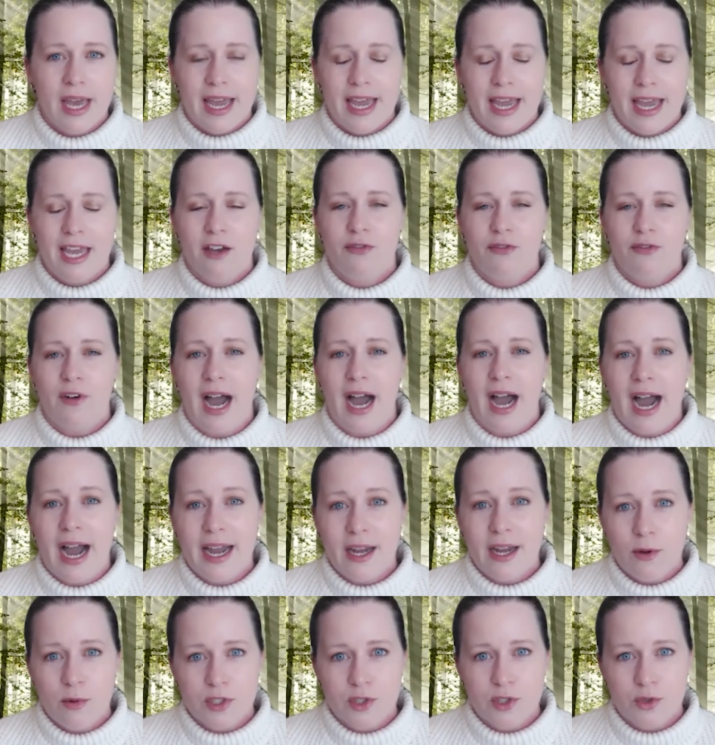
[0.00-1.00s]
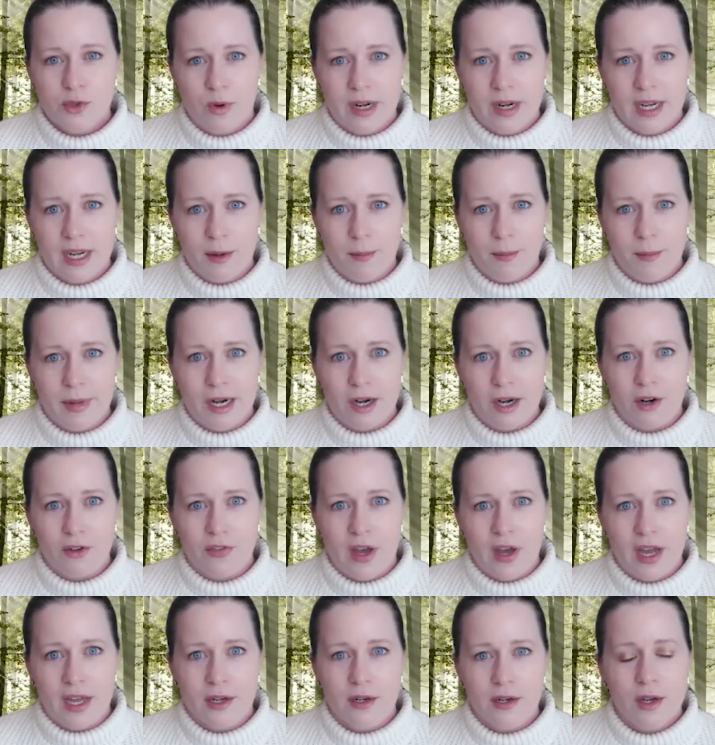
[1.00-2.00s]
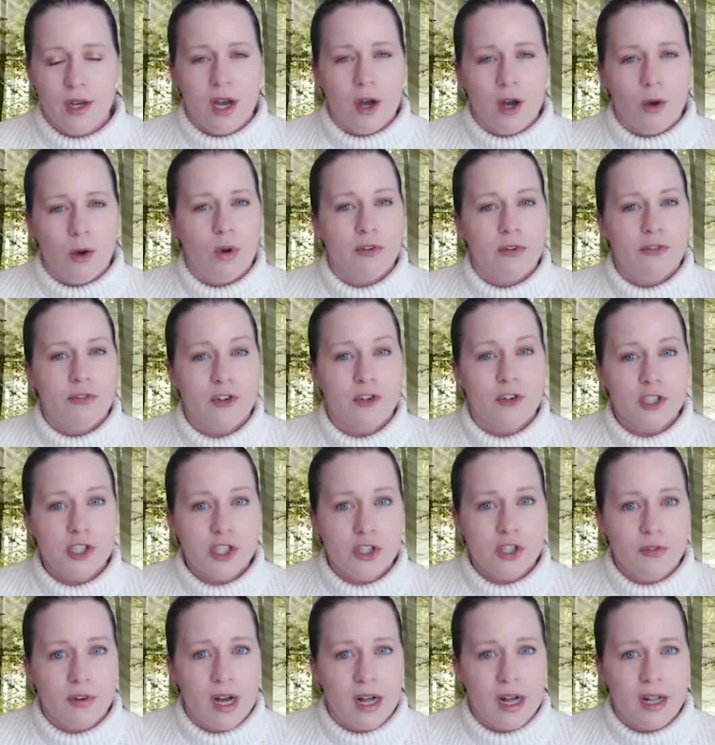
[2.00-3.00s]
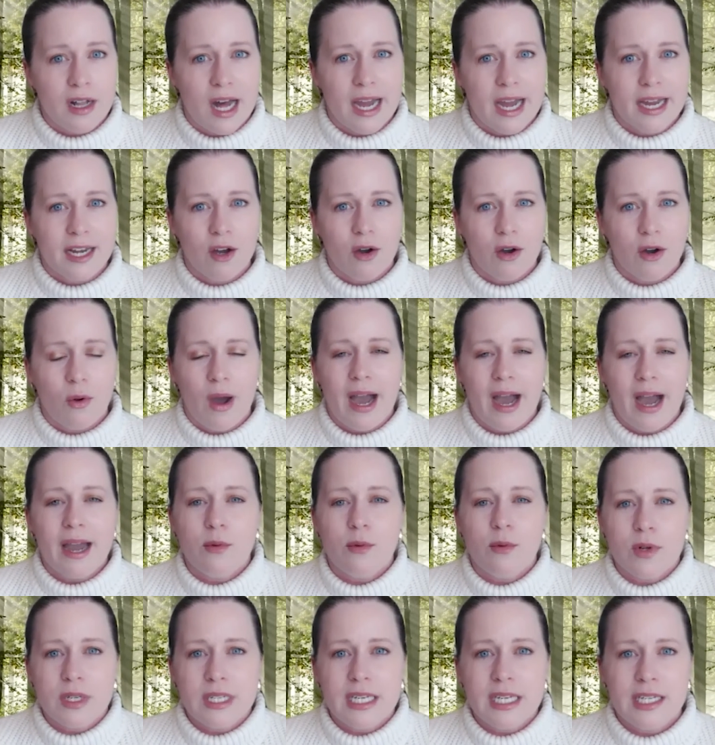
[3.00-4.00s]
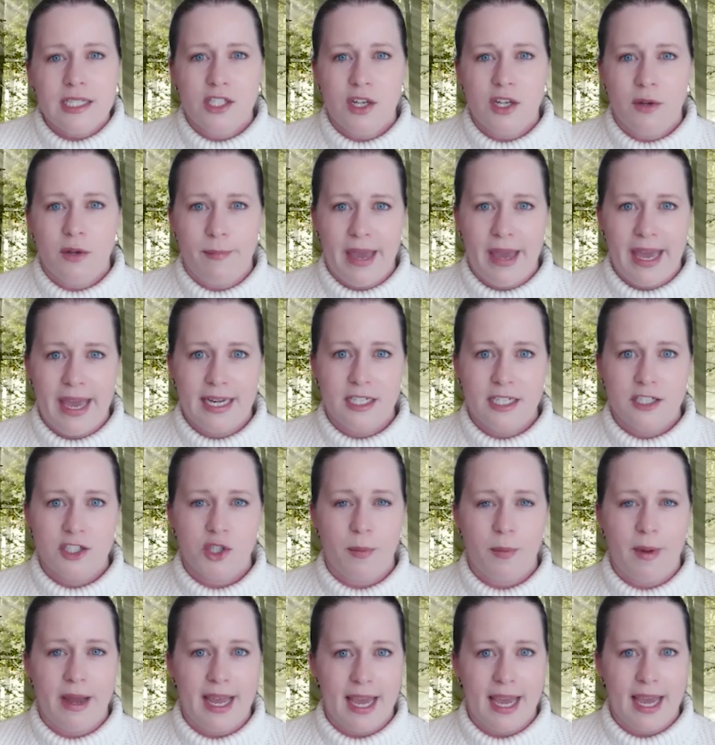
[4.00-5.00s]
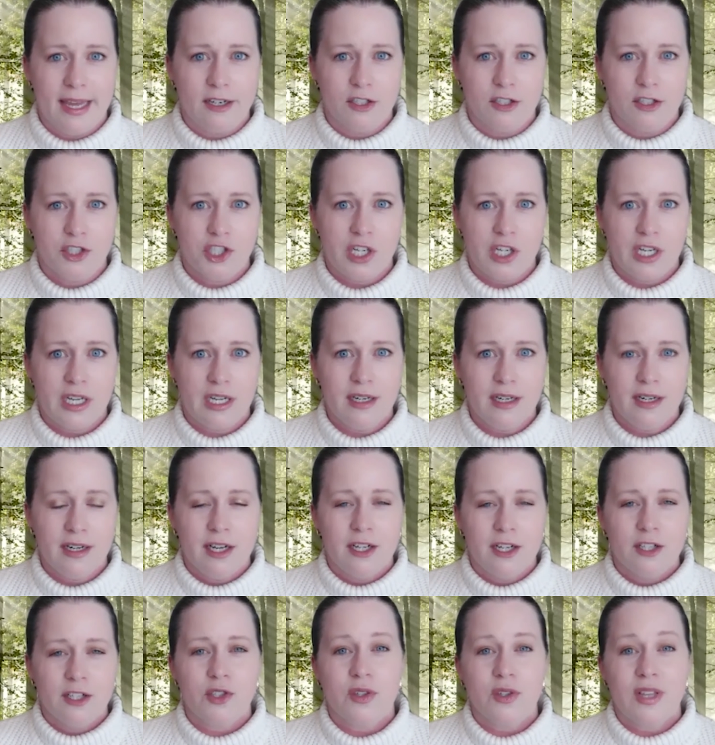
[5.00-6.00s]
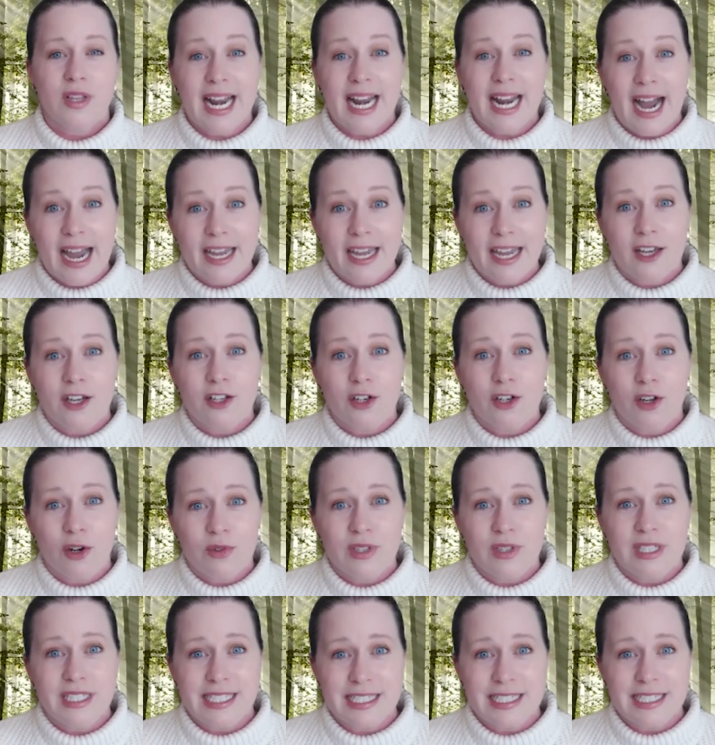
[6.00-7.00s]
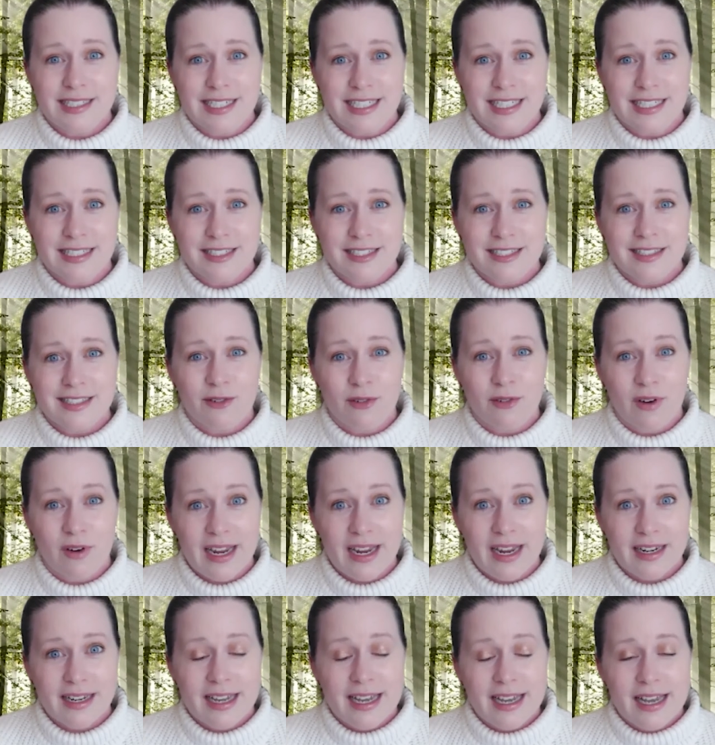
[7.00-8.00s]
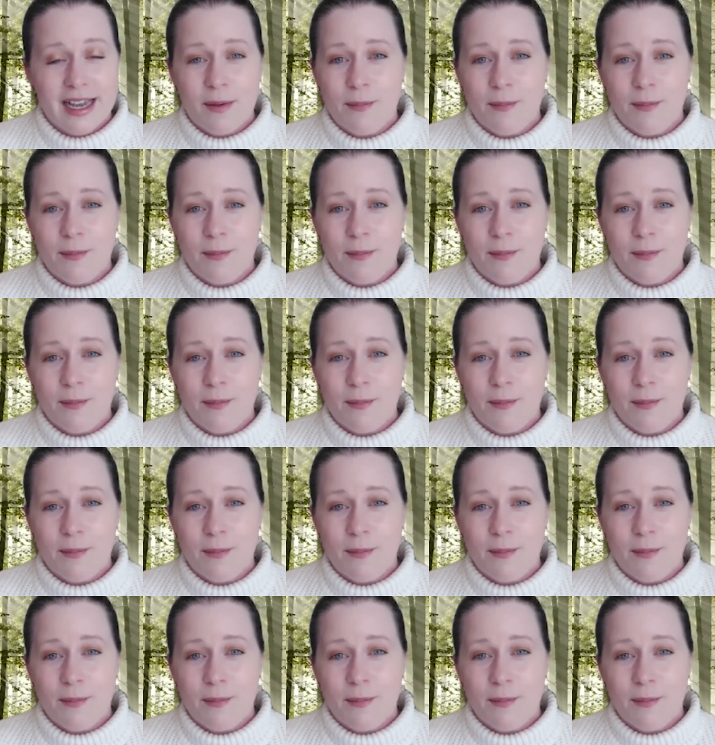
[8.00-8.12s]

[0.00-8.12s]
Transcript: if I was running a marathon, well, first of all, I know I would need to manage my energy so that I could go the distance, right?